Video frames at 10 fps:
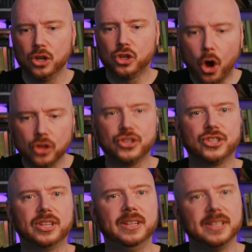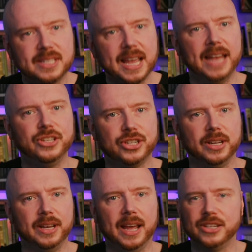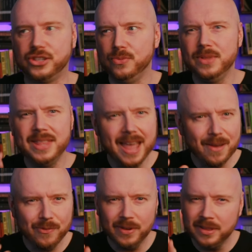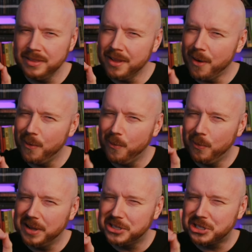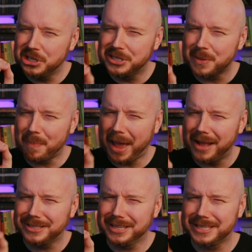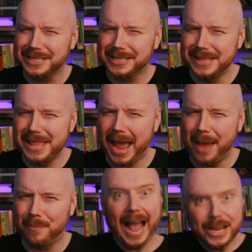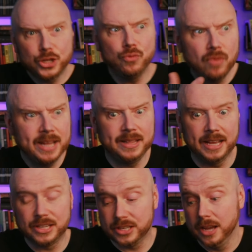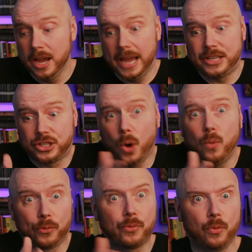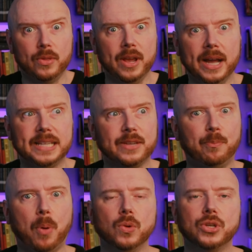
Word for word: constant tension as you never know when she's about to snap. As you read this, it's told through the eyes of Paul